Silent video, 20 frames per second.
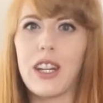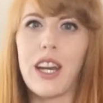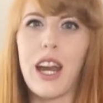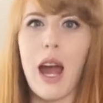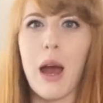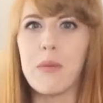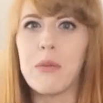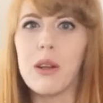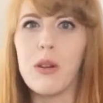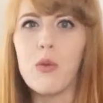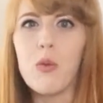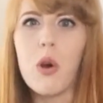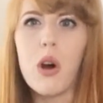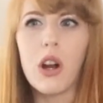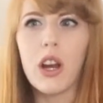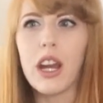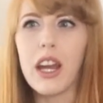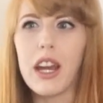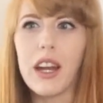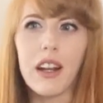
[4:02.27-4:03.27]
captain
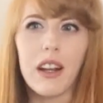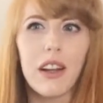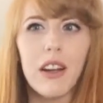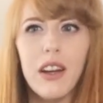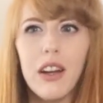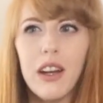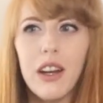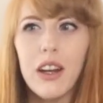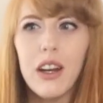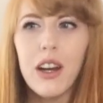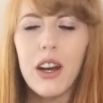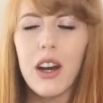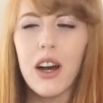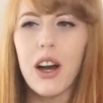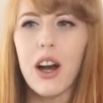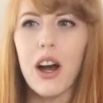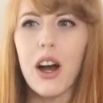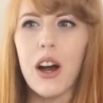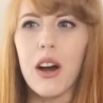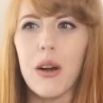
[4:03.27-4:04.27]
walking
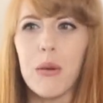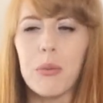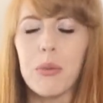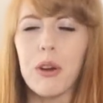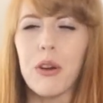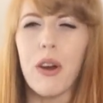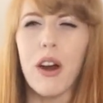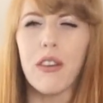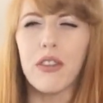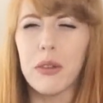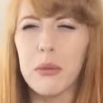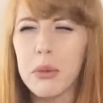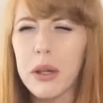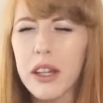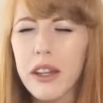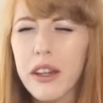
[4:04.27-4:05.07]
up, you have to be